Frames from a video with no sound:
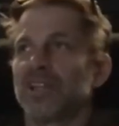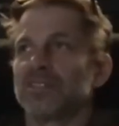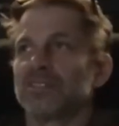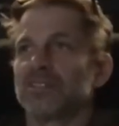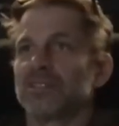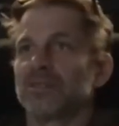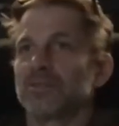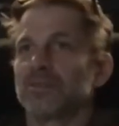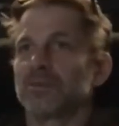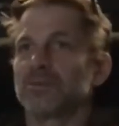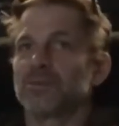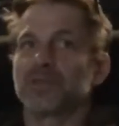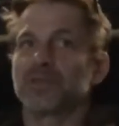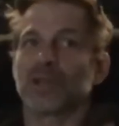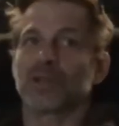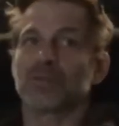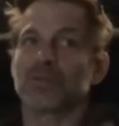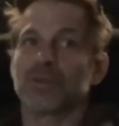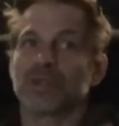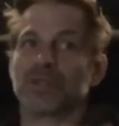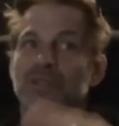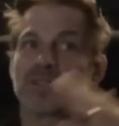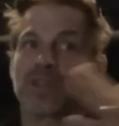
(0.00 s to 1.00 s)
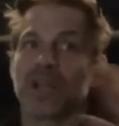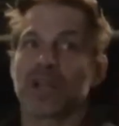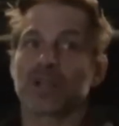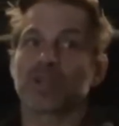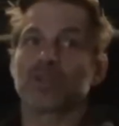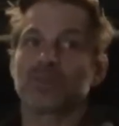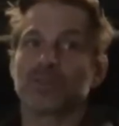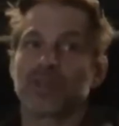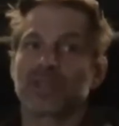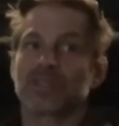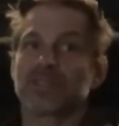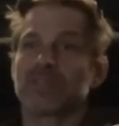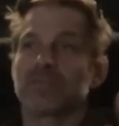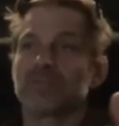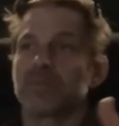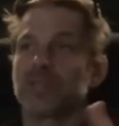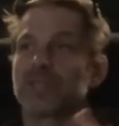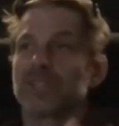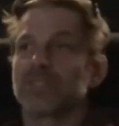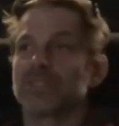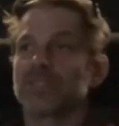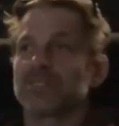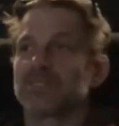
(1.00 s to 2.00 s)
So we're talking about taco trucks, but
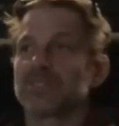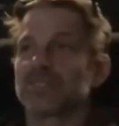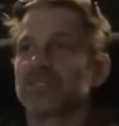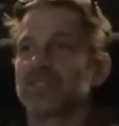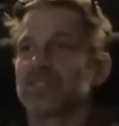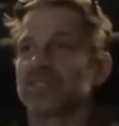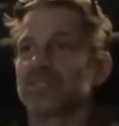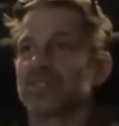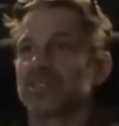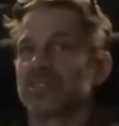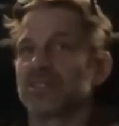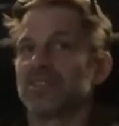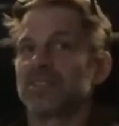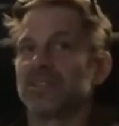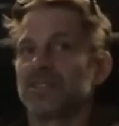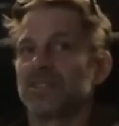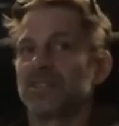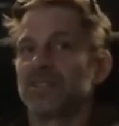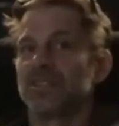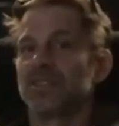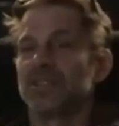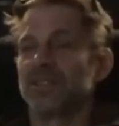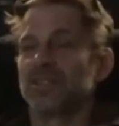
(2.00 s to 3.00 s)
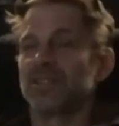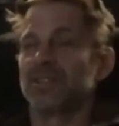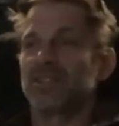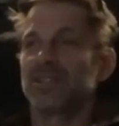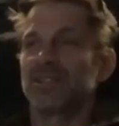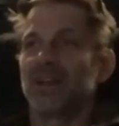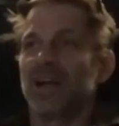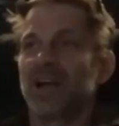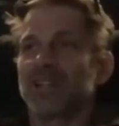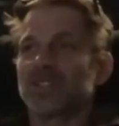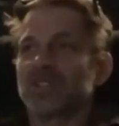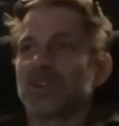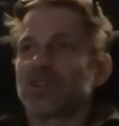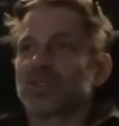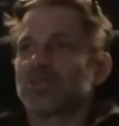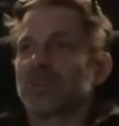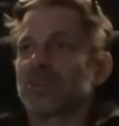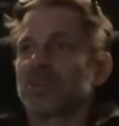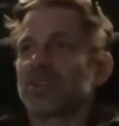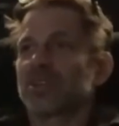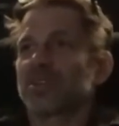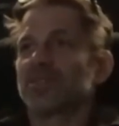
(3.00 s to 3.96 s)
this is a hot dog truck.